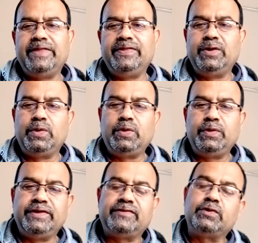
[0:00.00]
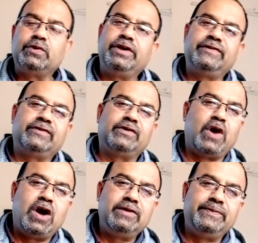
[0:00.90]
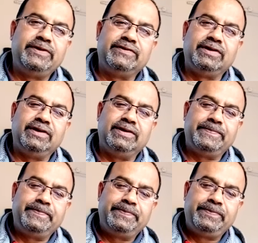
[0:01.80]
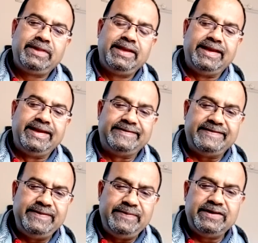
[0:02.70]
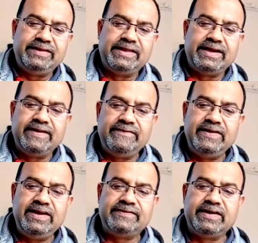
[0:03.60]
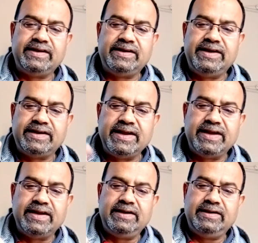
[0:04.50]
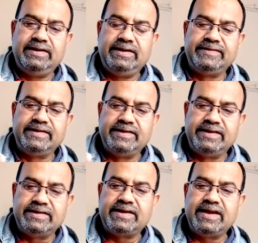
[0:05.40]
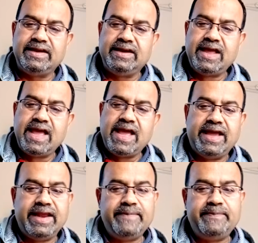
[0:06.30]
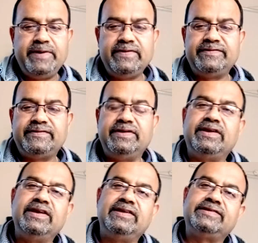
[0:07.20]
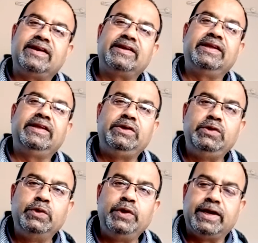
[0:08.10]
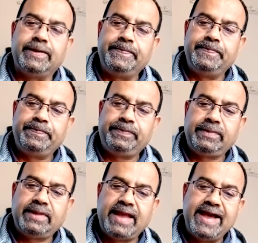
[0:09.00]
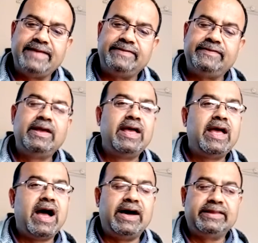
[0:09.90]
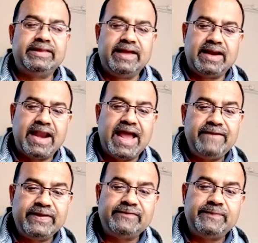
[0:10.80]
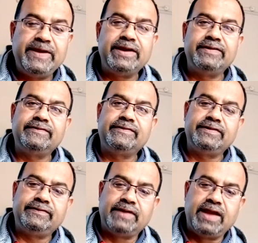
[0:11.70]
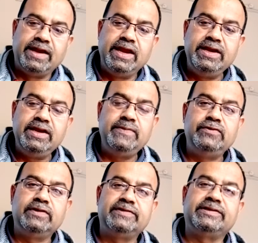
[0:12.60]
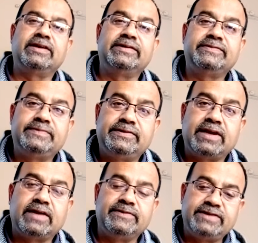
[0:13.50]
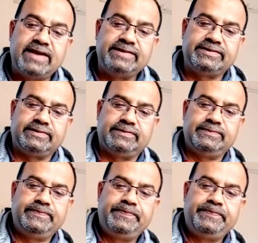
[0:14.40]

when they know the store is not busy. In CBT, the devil is in detail, and everyone's details are unique, as are their life experiences and individual circumstances.